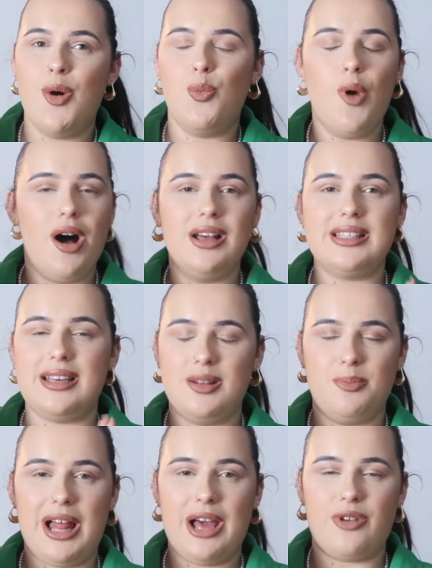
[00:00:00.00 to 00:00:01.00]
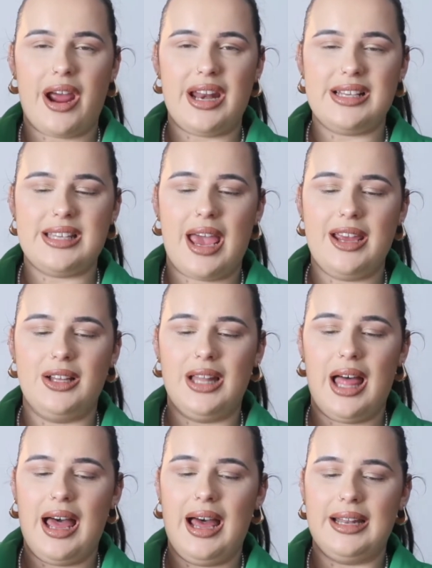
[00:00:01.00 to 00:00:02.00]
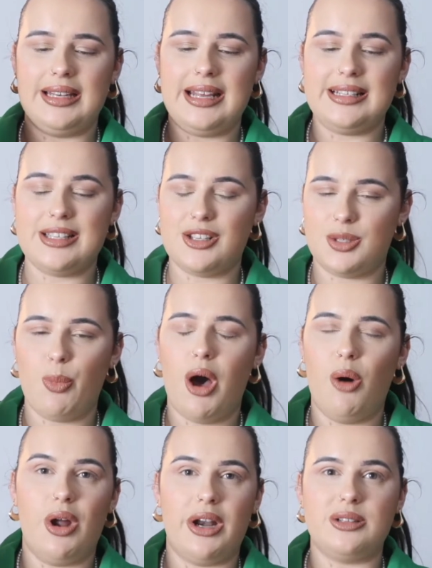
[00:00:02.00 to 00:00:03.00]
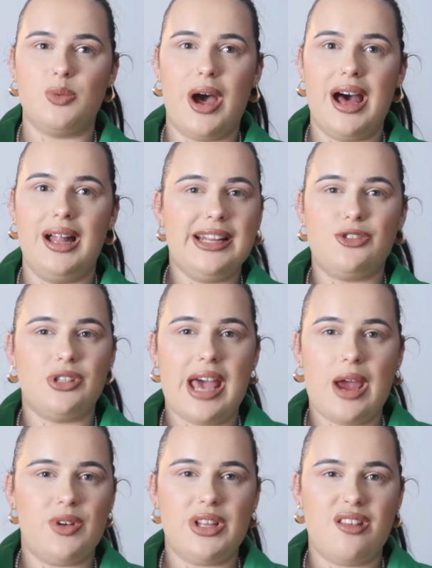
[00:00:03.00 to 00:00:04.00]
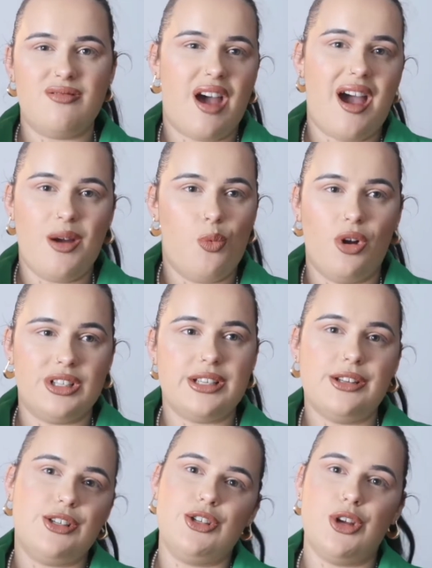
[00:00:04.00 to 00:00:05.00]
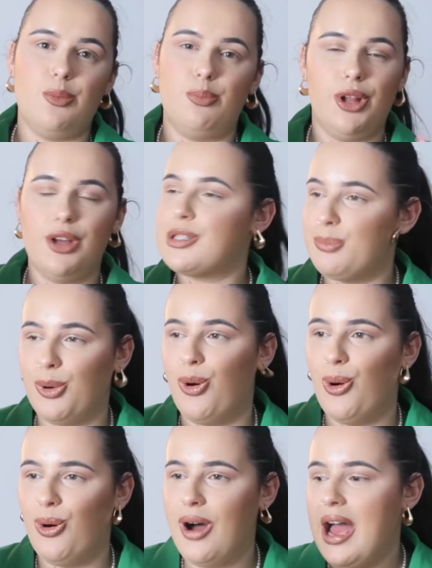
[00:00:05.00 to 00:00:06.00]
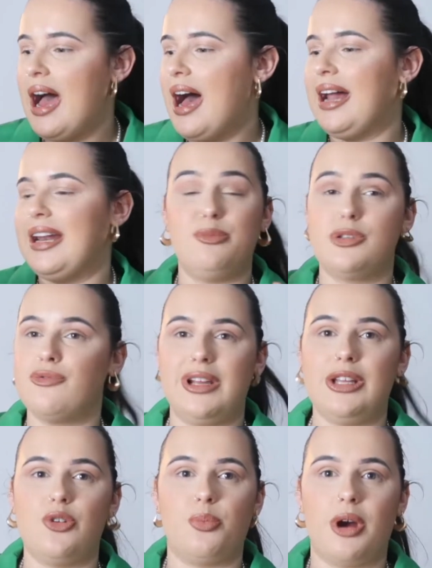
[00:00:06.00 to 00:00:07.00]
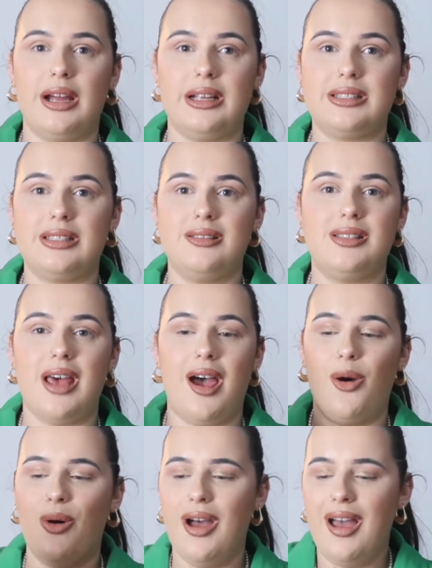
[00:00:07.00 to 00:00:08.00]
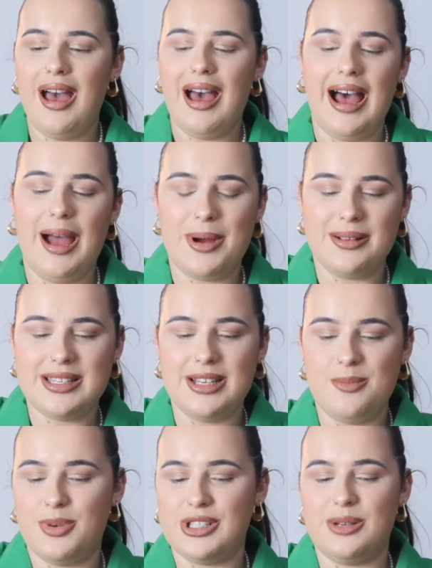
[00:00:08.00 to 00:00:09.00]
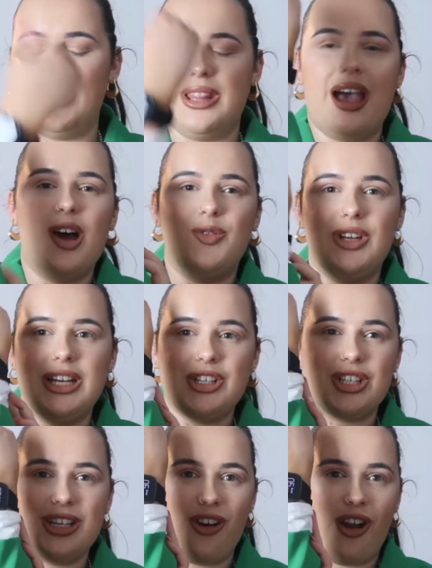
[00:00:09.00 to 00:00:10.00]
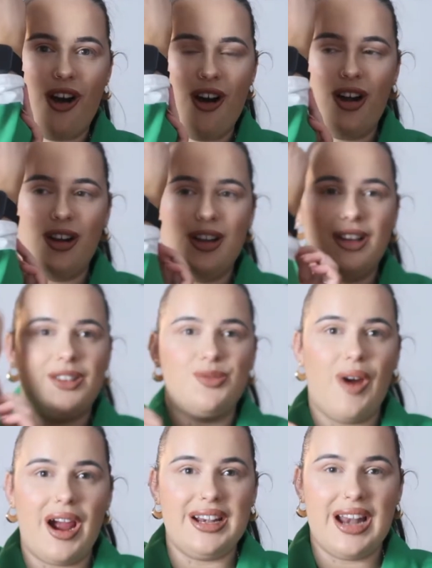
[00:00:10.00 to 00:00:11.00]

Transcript: was in the Black Friday sale and it's a smart one as well. It does everything that I want it to do plus more, and it was a really good price. So I'm absolutely buzzing with it. I've literally got it on right